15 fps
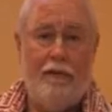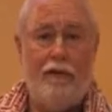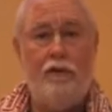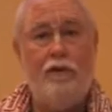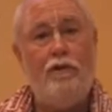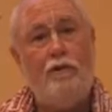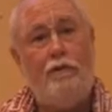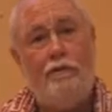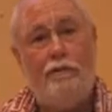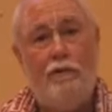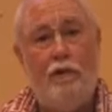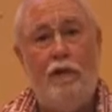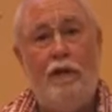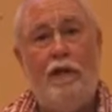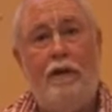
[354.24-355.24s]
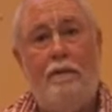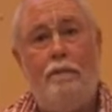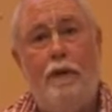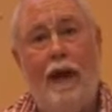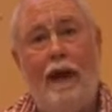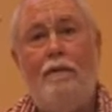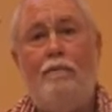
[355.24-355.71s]
this is a fully
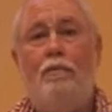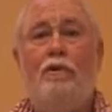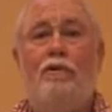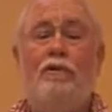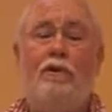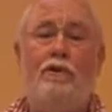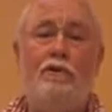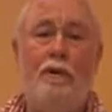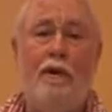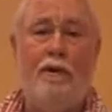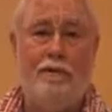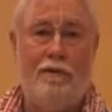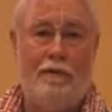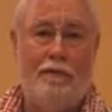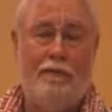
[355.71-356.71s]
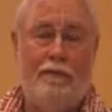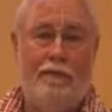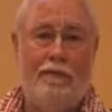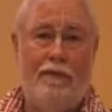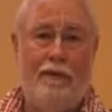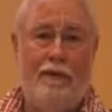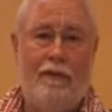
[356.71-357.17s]
compatible situation.
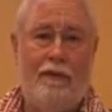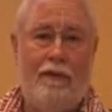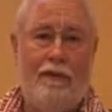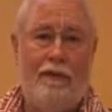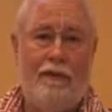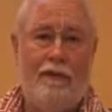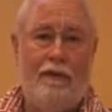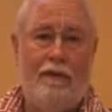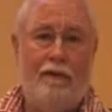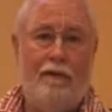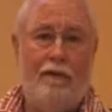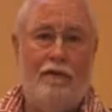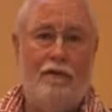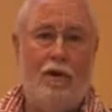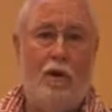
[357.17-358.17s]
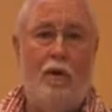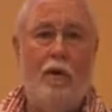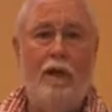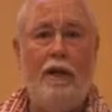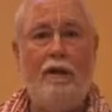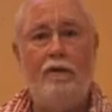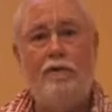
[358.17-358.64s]
The
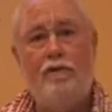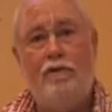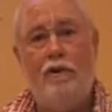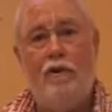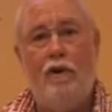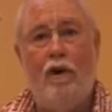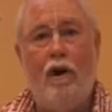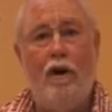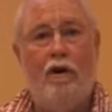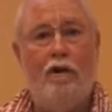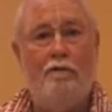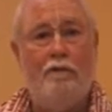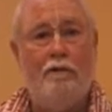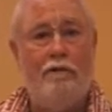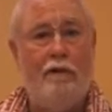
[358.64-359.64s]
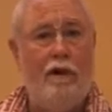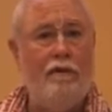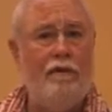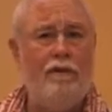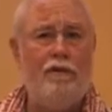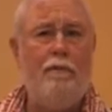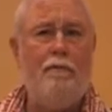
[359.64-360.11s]
soul and Krishna are of a
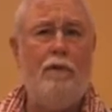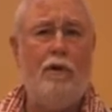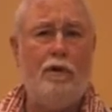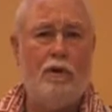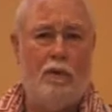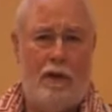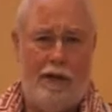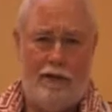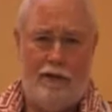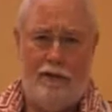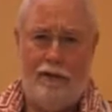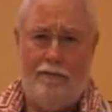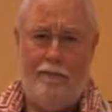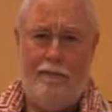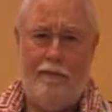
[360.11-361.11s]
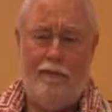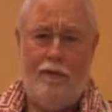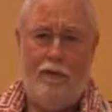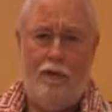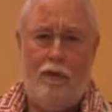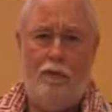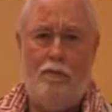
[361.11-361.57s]
very similar quality,
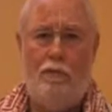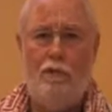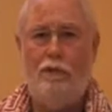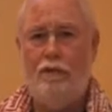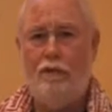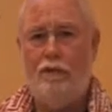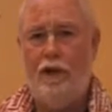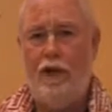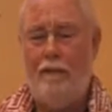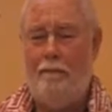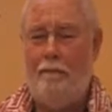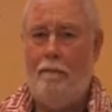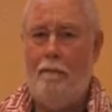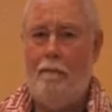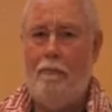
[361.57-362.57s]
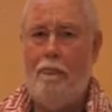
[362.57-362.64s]
almost the same.